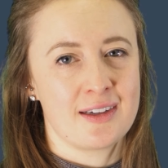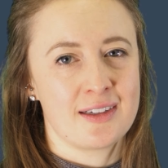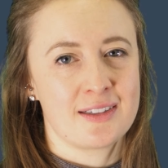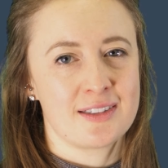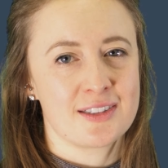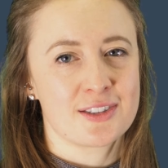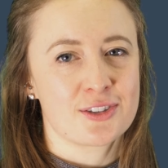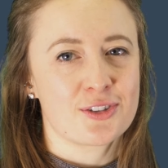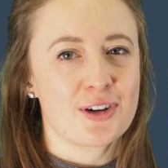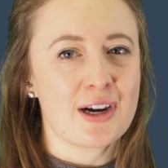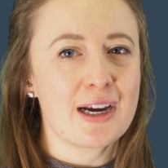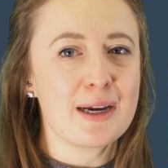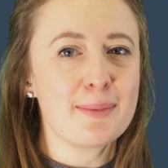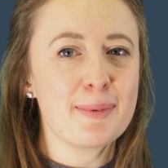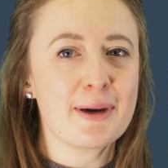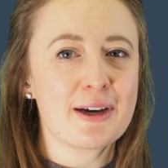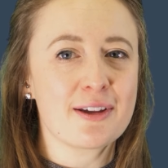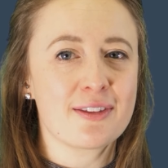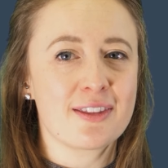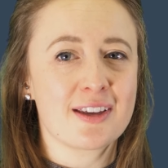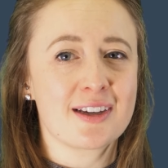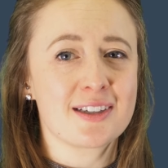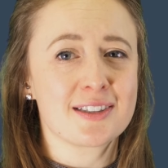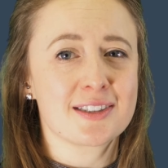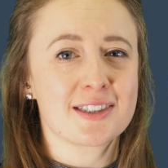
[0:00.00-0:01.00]
Describe how
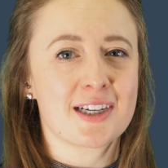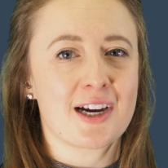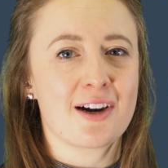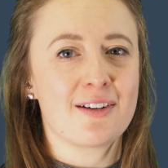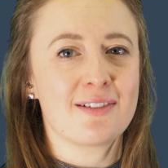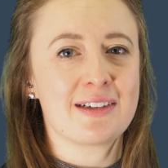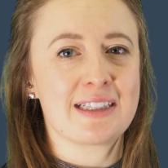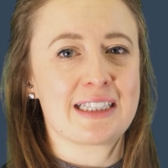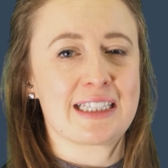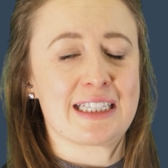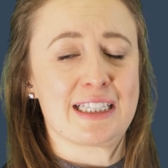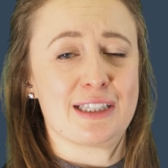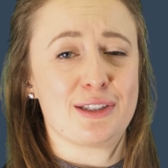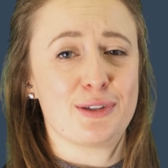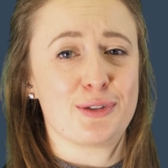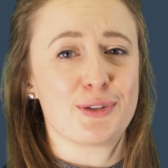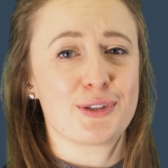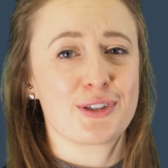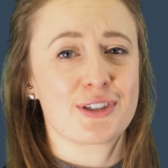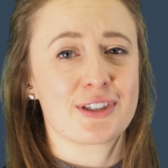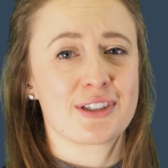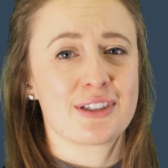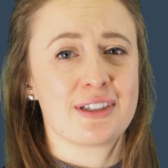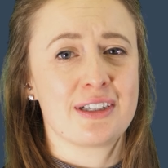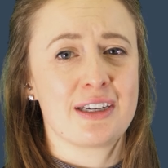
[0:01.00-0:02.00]
things currently
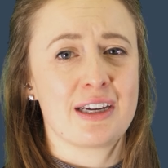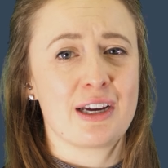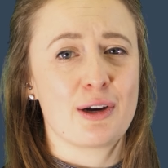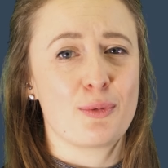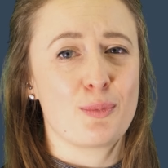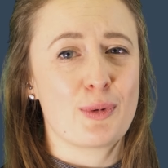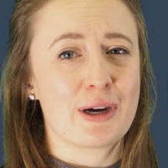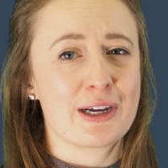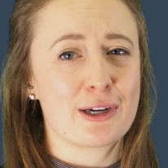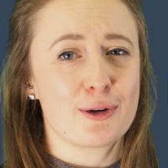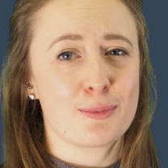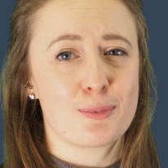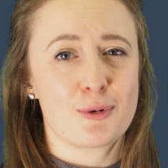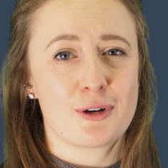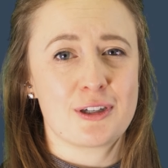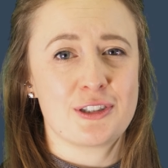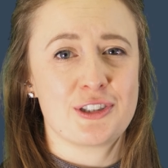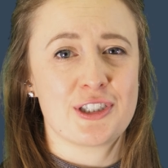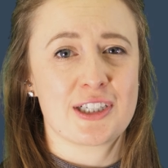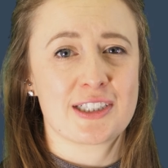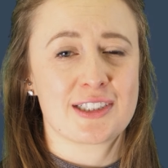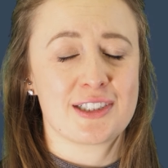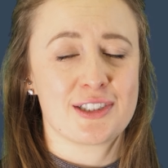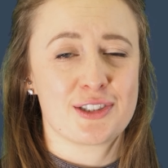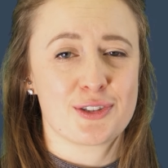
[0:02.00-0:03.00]
look and why your
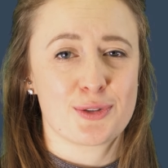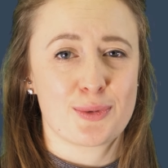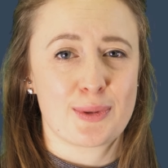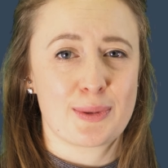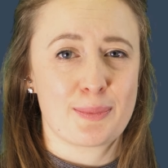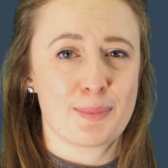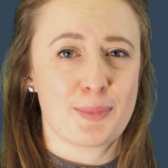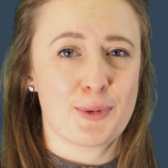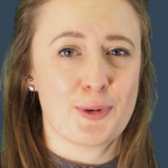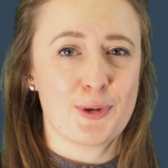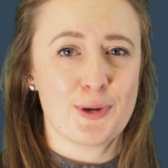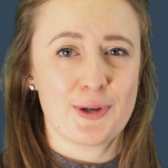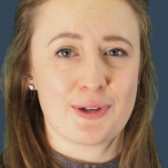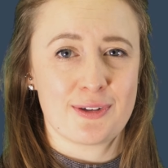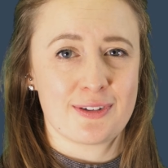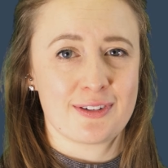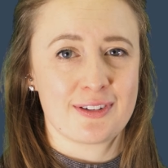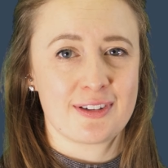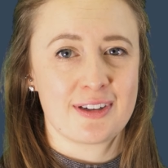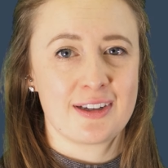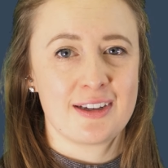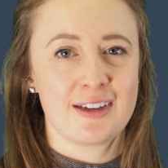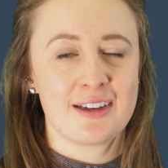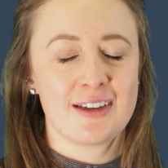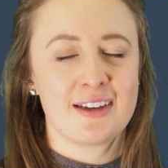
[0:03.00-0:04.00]
project is so important.
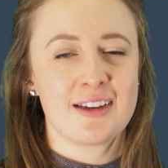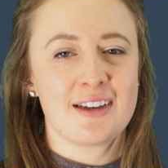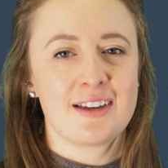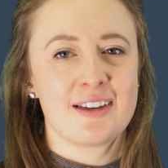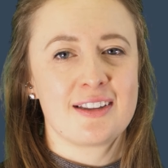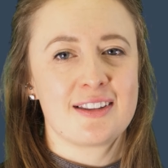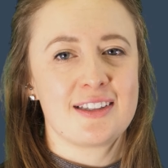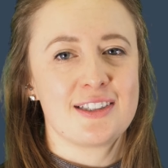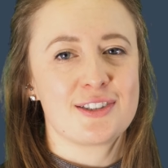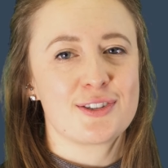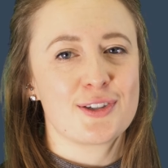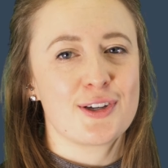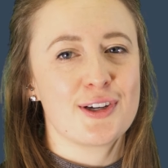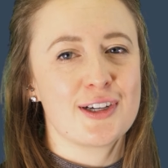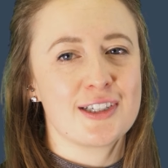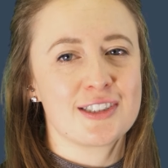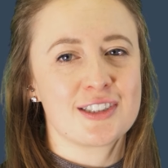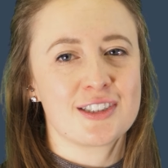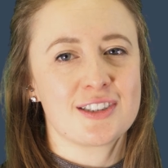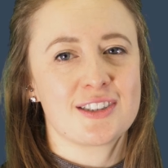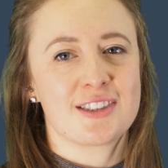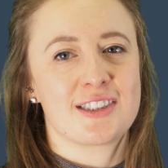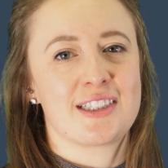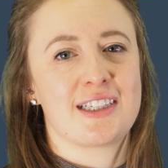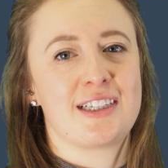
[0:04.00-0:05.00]
This
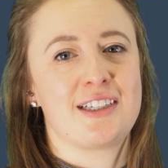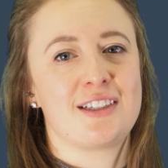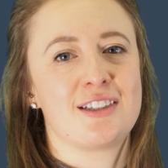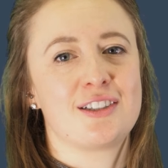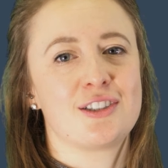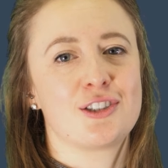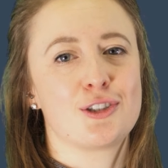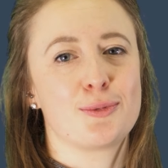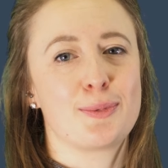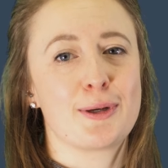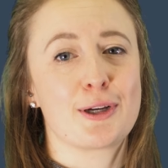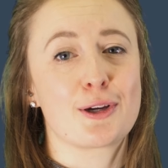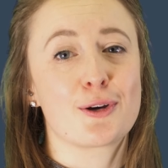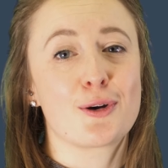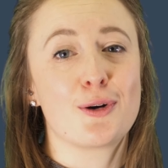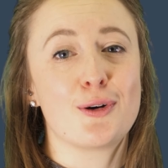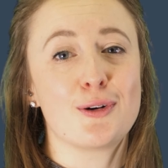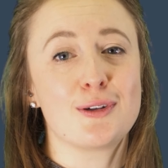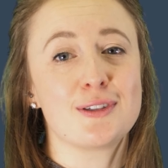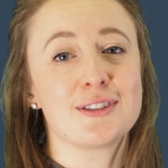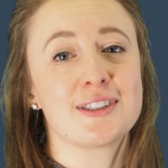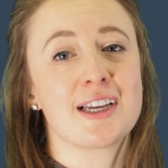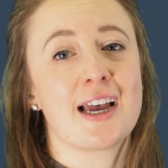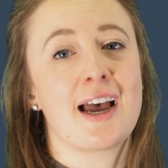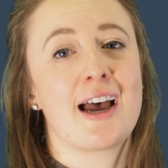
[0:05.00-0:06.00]
urgency should be a
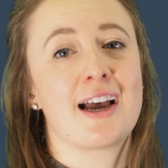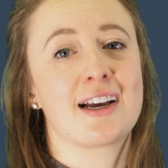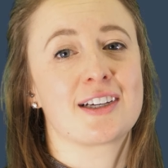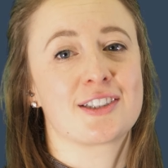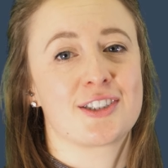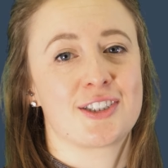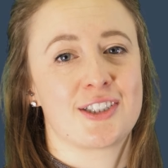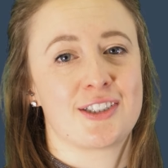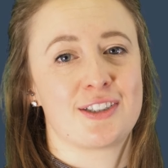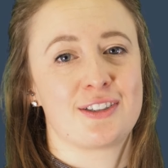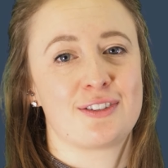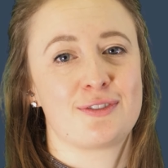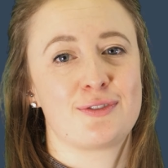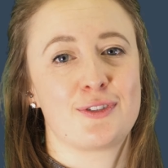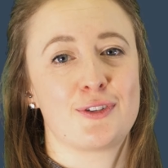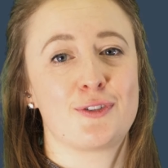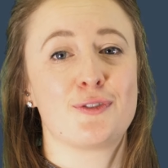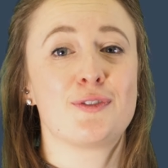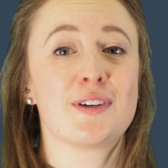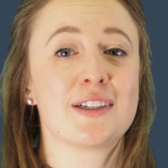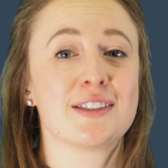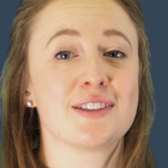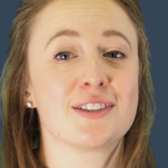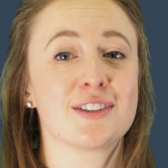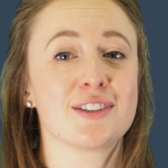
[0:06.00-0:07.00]
call to action for
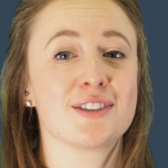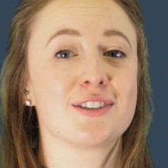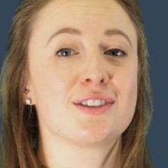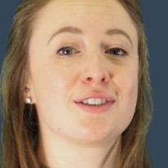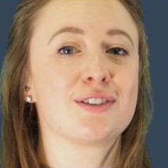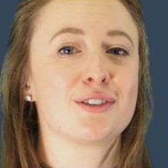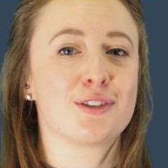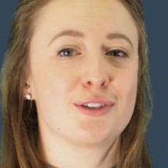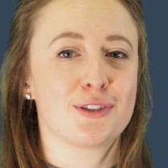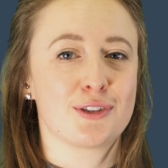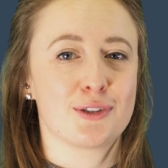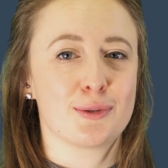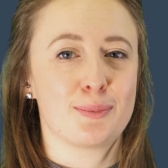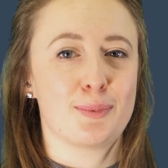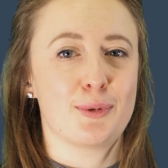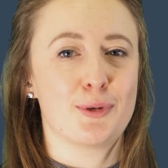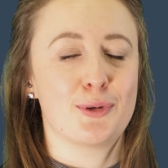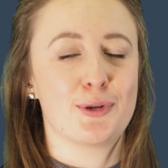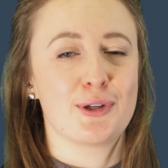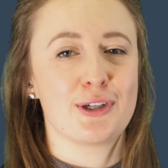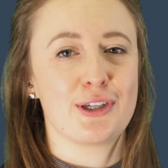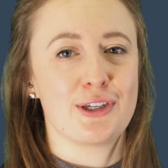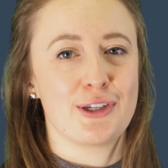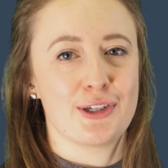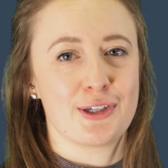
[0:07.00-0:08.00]
funders to
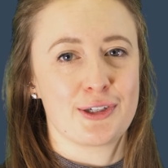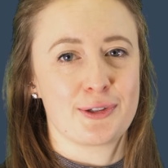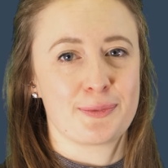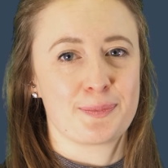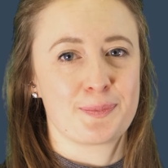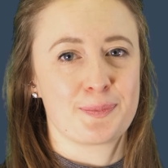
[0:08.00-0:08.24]
support you.